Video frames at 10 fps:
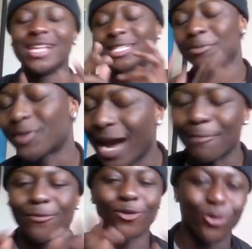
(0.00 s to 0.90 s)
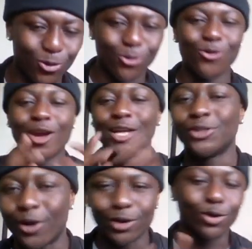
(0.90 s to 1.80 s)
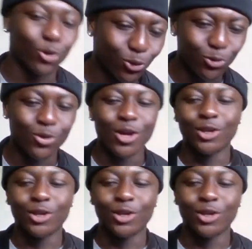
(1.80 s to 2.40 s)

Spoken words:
Subscribe if you're new. Join the crew.